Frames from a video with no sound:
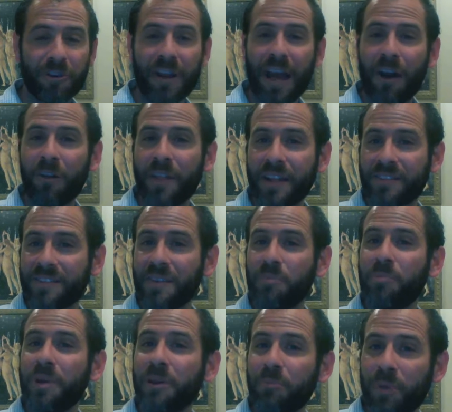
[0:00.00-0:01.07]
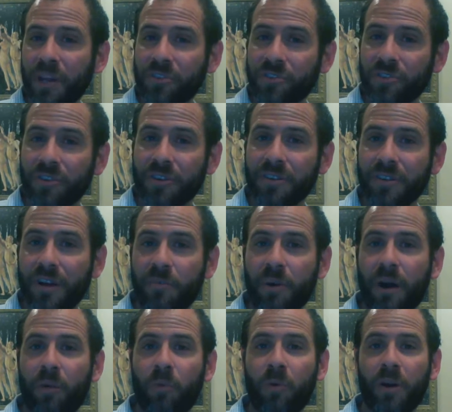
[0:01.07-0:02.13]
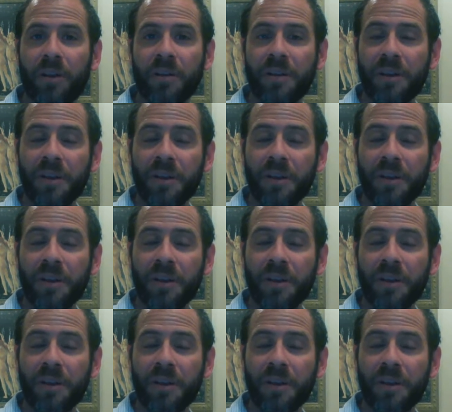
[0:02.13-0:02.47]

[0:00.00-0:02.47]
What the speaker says: for now, that's the big picture about what